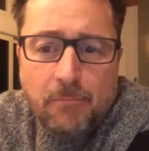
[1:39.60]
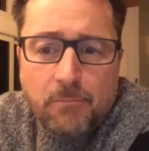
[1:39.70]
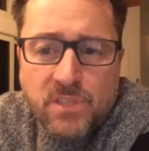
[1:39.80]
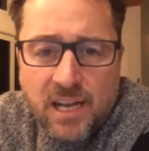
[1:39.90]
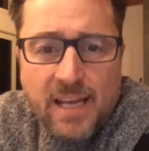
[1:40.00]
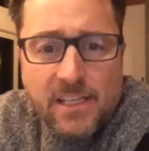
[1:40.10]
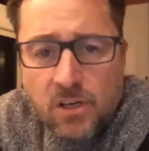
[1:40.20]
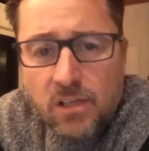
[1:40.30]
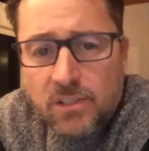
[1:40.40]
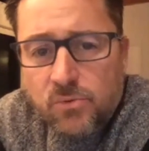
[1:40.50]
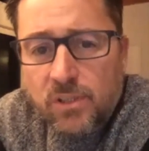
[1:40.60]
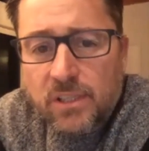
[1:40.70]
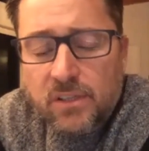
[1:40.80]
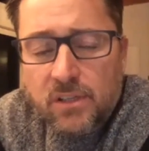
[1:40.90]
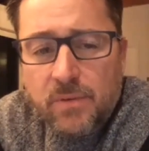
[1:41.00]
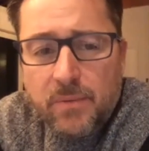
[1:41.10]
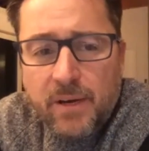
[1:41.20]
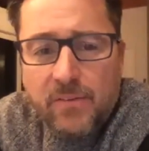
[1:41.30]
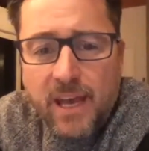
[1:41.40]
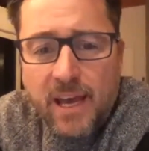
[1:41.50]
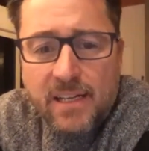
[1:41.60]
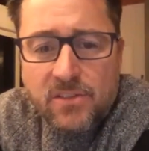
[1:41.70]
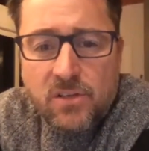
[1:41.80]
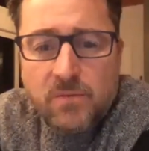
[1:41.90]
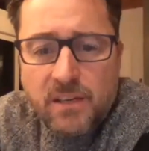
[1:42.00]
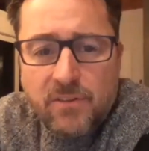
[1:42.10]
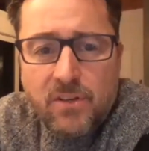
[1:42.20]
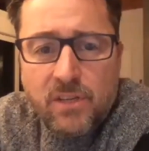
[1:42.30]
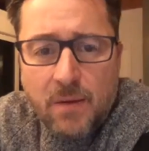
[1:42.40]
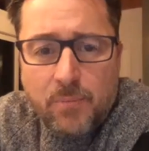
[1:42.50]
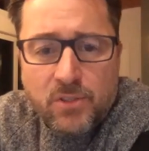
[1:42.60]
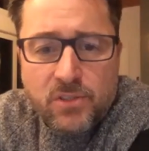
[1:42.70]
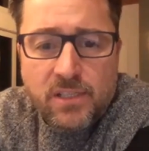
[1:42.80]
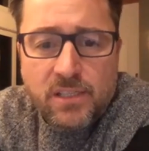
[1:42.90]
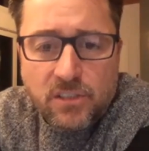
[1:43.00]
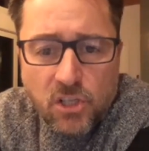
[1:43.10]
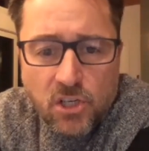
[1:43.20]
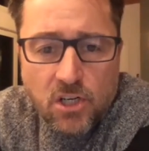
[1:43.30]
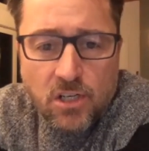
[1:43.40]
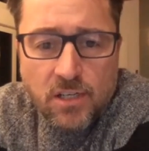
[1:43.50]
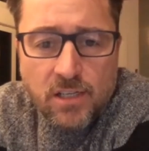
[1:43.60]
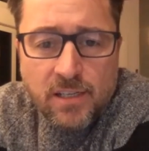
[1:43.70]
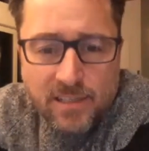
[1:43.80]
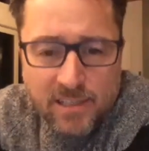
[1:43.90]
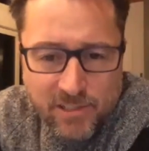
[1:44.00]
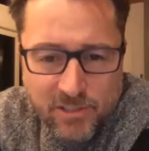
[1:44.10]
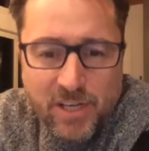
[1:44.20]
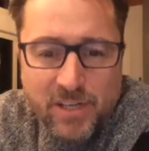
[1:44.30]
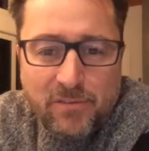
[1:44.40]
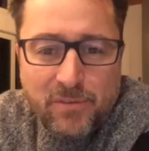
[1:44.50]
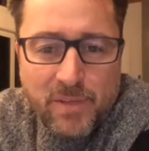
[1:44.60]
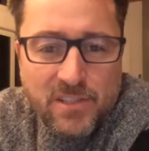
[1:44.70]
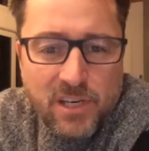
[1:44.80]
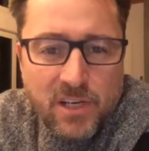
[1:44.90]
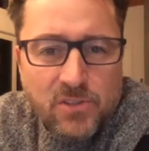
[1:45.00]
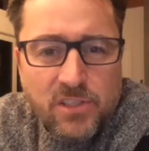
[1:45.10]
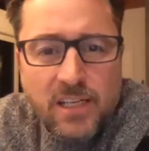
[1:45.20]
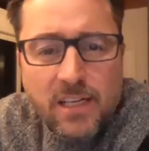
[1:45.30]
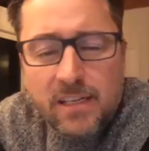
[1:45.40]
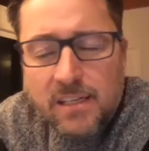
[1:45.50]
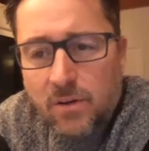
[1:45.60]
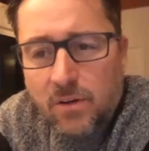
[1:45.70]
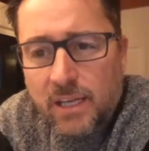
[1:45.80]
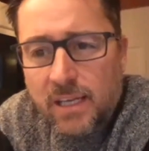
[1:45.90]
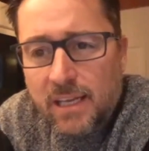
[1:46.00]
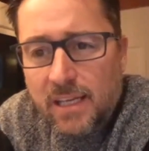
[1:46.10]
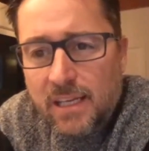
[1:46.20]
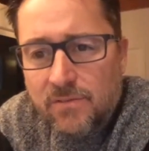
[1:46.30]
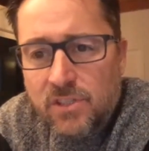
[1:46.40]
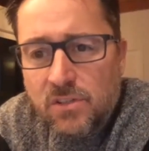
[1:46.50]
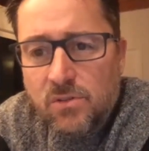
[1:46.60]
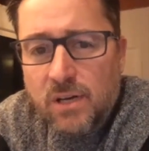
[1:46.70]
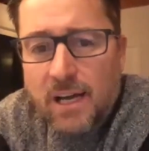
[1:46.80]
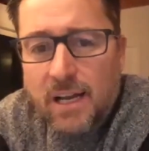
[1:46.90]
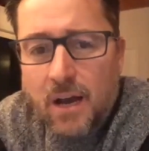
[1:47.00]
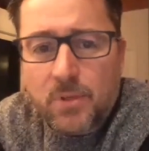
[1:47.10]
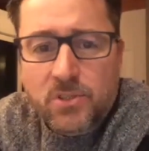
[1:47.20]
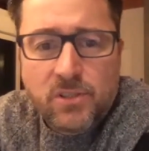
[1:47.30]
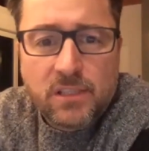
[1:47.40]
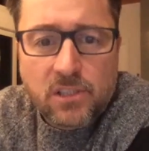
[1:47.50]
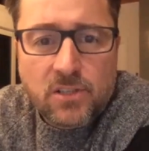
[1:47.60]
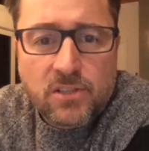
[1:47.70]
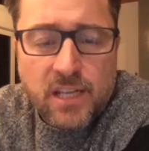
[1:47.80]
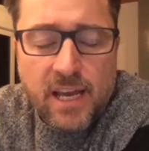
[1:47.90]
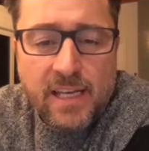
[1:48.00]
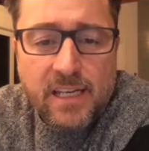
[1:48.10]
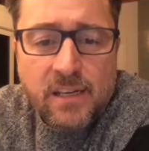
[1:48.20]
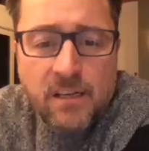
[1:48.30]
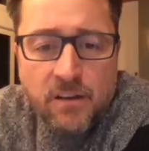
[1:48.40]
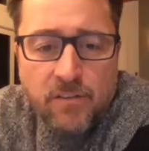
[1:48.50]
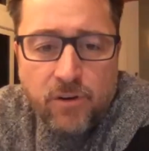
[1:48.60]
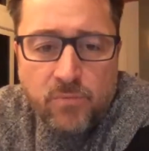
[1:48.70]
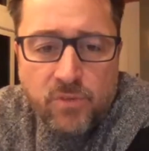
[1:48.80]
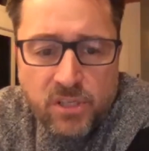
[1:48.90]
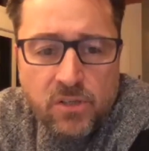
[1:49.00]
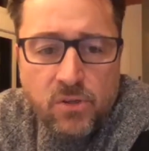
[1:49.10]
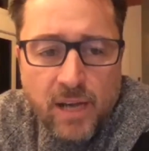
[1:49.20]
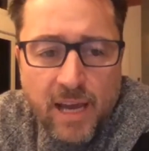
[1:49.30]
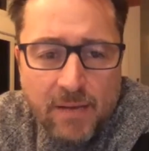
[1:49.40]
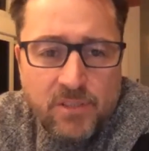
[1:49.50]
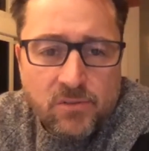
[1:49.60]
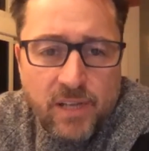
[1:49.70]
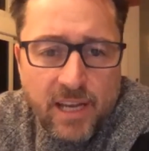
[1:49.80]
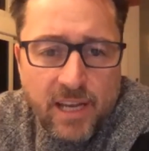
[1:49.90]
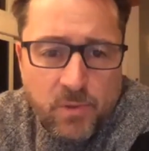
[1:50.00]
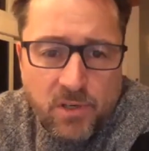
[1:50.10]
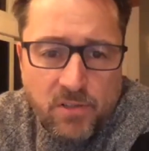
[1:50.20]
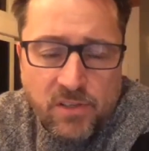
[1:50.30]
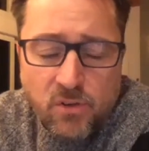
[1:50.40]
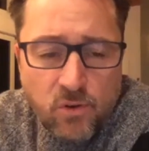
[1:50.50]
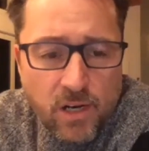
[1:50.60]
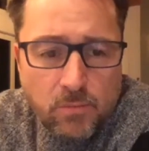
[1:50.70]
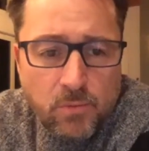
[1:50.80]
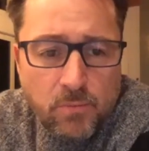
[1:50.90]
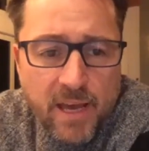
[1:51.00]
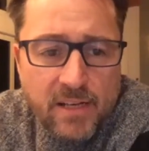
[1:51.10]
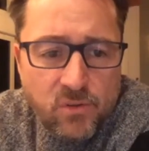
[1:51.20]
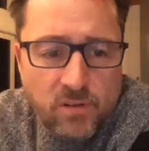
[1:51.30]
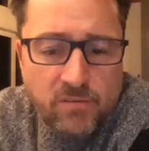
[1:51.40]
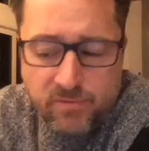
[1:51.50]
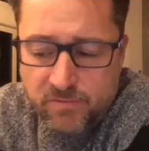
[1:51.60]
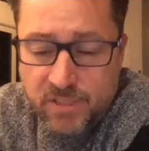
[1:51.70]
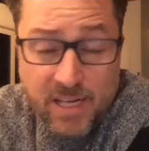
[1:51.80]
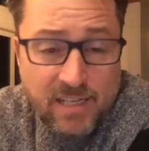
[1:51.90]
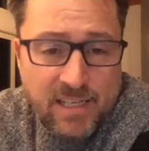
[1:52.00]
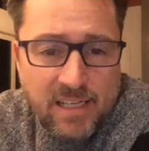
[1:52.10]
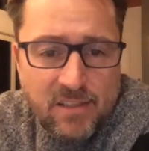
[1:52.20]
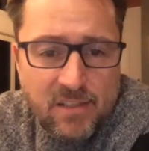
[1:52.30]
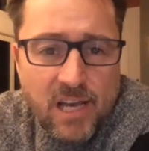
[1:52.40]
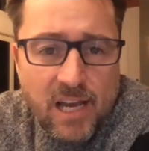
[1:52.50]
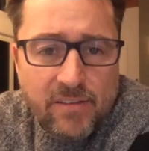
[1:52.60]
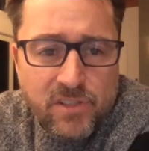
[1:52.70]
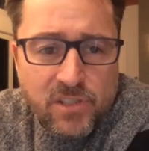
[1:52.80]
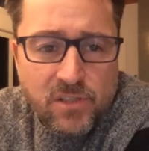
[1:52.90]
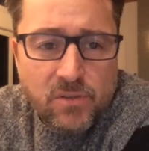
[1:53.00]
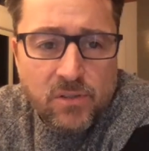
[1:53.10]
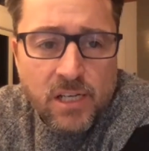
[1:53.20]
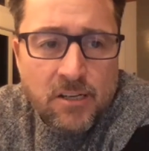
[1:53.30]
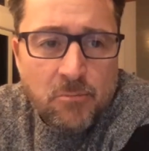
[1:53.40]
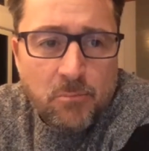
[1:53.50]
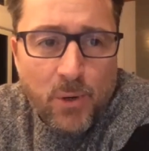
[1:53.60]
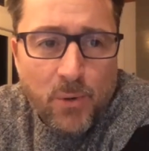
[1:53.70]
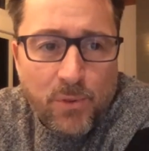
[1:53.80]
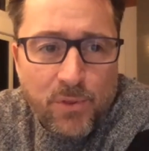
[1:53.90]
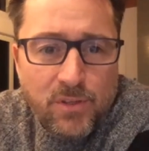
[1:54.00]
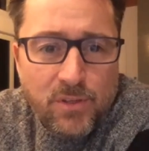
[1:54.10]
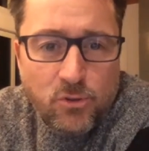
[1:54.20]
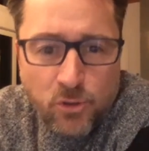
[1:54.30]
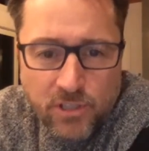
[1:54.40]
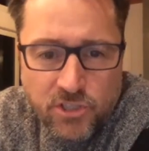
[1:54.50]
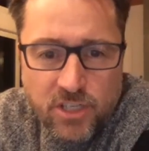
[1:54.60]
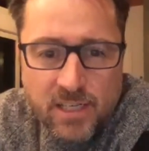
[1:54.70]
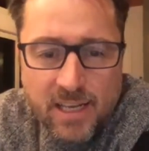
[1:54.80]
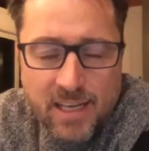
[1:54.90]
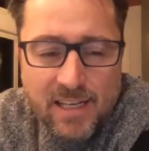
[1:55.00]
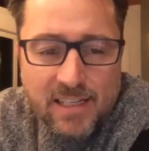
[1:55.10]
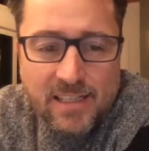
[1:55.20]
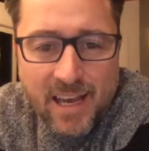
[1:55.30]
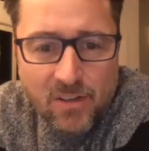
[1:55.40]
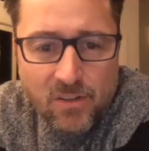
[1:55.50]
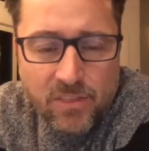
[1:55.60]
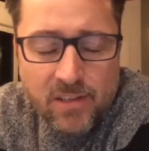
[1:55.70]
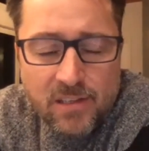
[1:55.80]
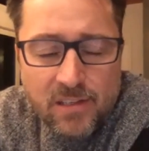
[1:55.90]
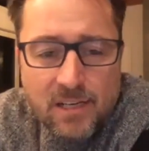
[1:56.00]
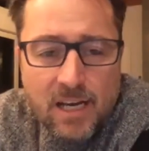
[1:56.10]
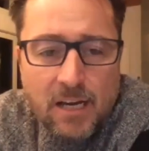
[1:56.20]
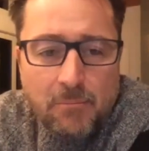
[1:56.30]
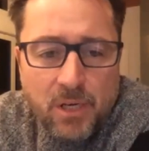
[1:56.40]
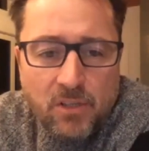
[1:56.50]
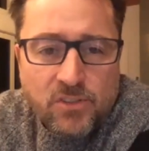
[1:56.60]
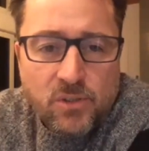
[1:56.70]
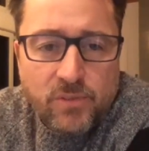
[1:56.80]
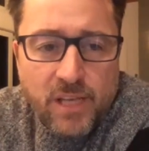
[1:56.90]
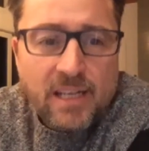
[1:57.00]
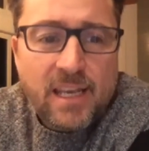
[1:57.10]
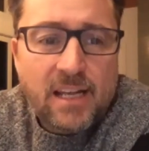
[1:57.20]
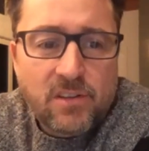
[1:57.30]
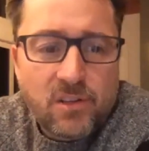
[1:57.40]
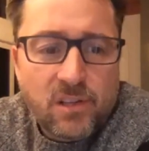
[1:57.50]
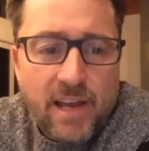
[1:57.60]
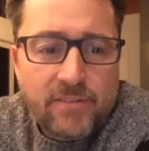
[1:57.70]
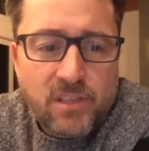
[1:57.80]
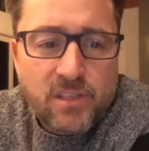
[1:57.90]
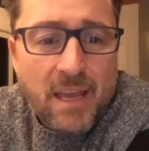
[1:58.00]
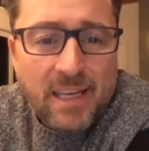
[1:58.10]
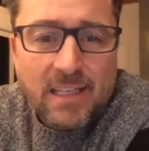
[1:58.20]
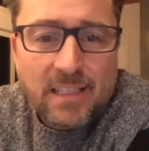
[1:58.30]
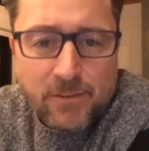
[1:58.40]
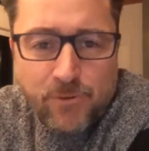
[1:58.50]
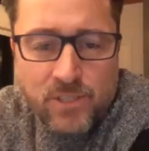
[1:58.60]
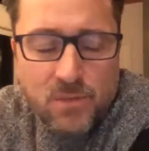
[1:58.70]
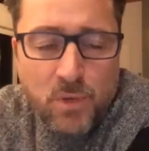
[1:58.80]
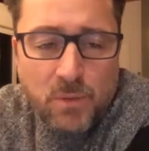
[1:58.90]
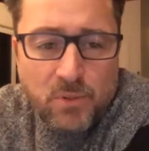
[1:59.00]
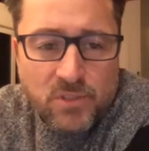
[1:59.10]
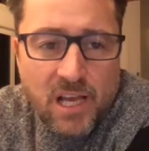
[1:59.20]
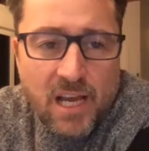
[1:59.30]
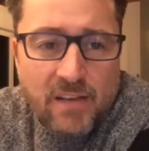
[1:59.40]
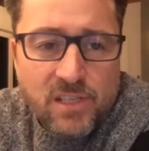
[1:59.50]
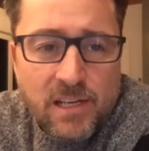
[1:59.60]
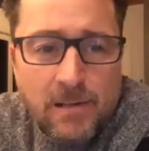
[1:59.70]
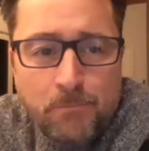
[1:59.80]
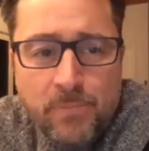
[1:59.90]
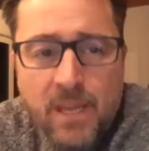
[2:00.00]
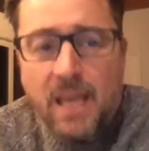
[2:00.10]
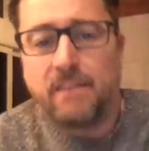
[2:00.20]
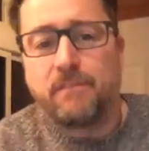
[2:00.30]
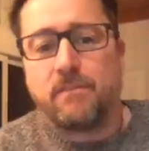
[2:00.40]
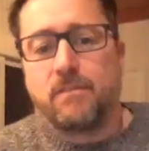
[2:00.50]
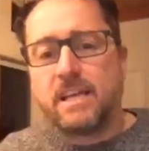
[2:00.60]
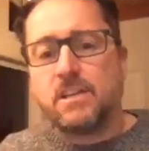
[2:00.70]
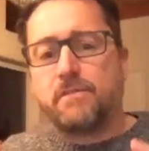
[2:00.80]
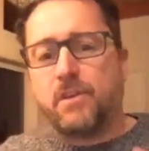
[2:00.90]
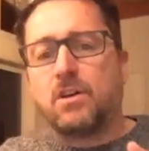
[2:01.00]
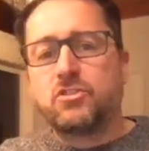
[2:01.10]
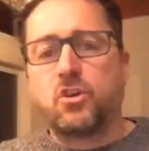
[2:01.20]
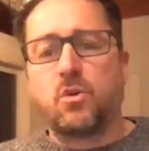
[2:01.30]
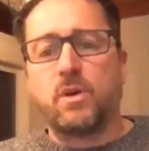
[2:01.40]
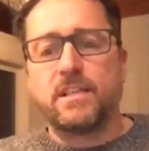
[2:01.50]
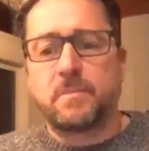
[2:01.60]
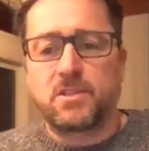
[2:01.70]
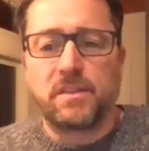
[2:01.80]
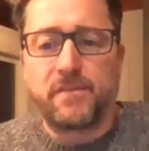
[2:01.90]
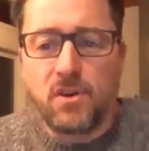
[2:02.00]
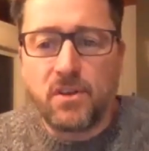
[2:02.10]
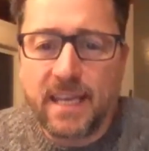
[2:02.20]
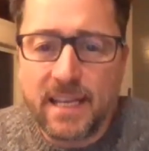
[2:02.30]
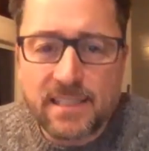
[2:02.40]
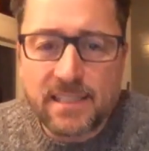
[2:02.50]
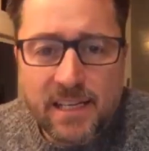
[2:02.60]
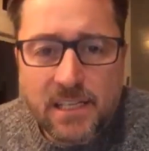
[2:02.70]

tonight's call is really going to be about that. It's going to give you the opportunity to learn. Another shout out from the East Coast. And, it gives you an opportunity to learn tonight from two absolute experts, incredible men who have dedicated their lives to both nutrition and health, but also have dedicated their lives to making a difference in people's lives. And you've all joined, especially for all the guests tonight, you